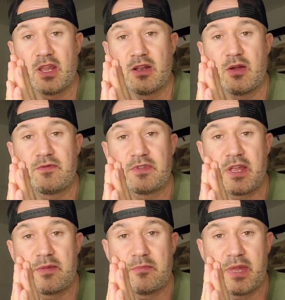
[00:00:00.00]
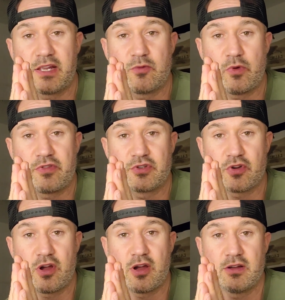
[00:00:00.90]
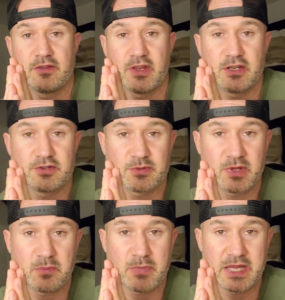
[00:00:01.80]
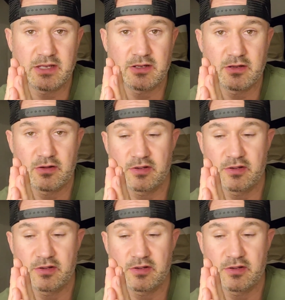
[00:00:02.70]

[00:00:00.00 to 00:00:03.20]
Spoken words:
Now, if they make a withdrawal and they do something mean